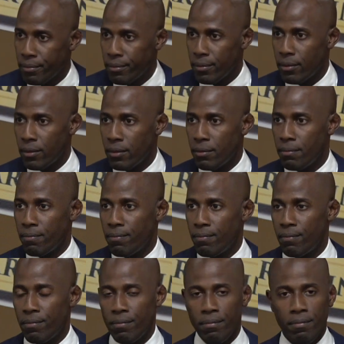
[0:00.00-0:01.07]

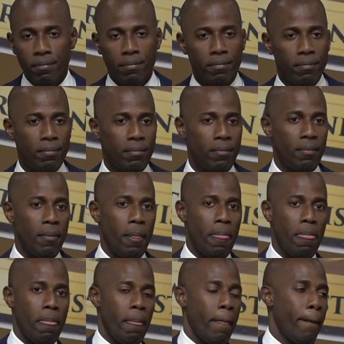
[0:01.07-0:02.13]

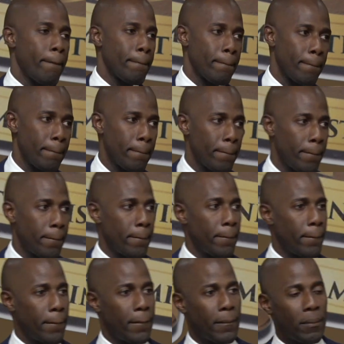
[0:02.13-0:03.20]

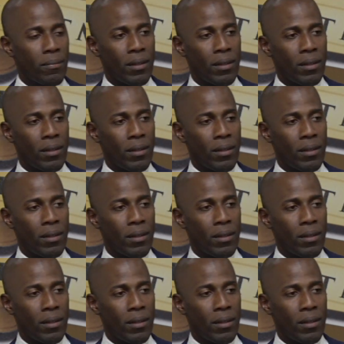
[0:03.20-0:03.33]
No one is speaking in this clip.